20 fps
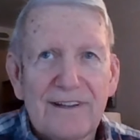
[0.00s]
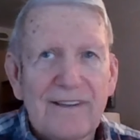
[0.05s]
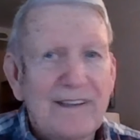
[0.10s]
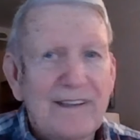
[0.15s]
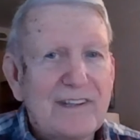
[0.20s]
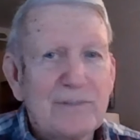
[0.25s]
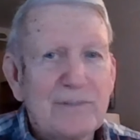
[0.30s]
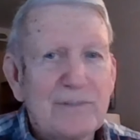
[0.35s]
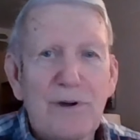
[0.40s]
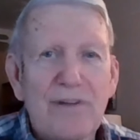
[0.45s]

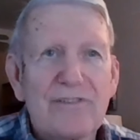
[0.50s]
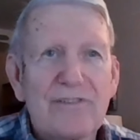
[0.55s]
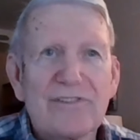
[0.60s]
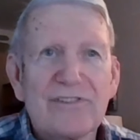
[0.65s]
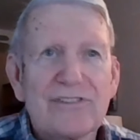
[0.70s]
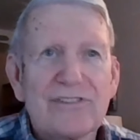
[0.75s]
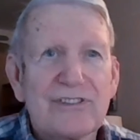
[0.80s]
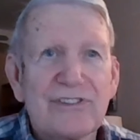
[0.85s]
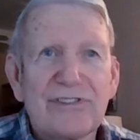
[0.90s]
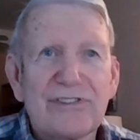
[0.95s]
Uh, these
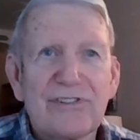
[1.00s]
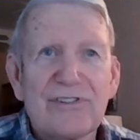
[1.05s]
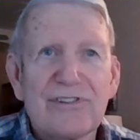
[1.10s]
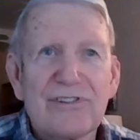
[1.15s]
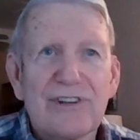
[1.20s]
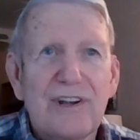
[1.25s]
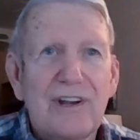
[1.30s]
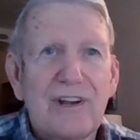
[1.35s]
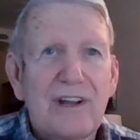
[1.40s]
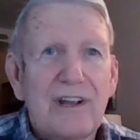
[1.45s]
brothers and
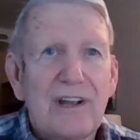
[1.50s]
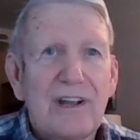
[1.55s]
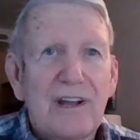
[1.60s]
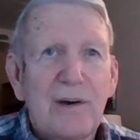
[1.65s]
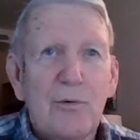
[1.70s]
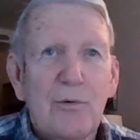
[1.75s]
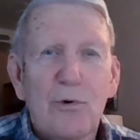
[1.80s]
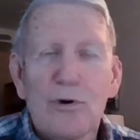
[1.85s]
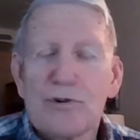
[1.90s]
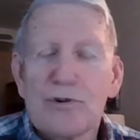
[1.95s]
sisters
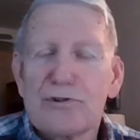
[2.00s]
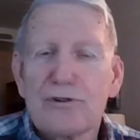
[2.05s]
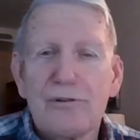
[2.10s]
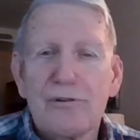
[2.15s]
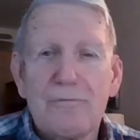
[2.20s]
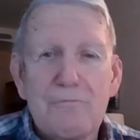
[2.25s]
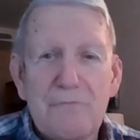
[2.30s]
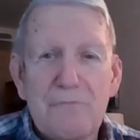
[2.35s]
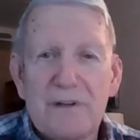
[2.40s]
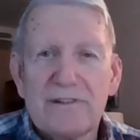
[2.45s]
were
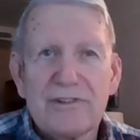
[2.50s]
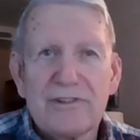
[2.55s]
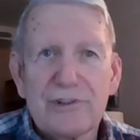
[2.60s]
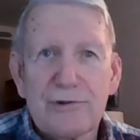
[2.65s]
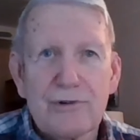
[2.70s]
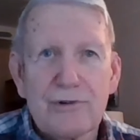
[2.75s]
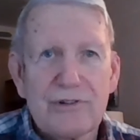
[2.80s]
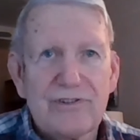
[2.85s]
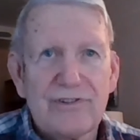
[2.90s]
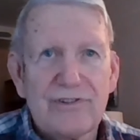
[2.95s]

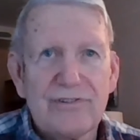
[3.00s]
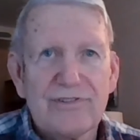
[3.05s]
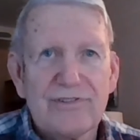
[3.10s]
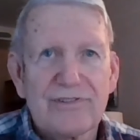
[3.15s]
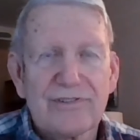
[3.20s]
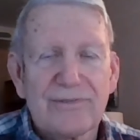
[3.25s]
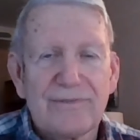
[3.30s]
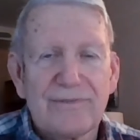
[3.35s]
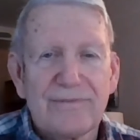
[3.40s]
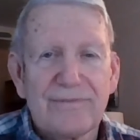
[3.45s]
tremendous
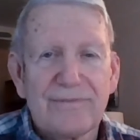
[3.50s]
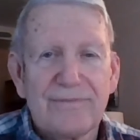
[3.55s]
Christians.